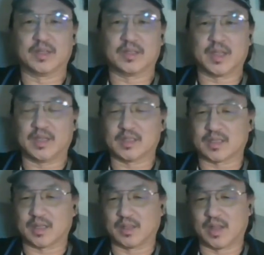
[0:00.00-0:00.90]
It takes
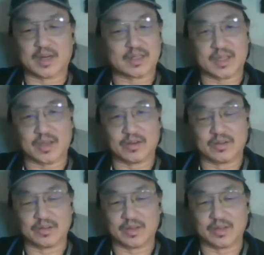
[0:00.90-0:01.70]
a lot of skill.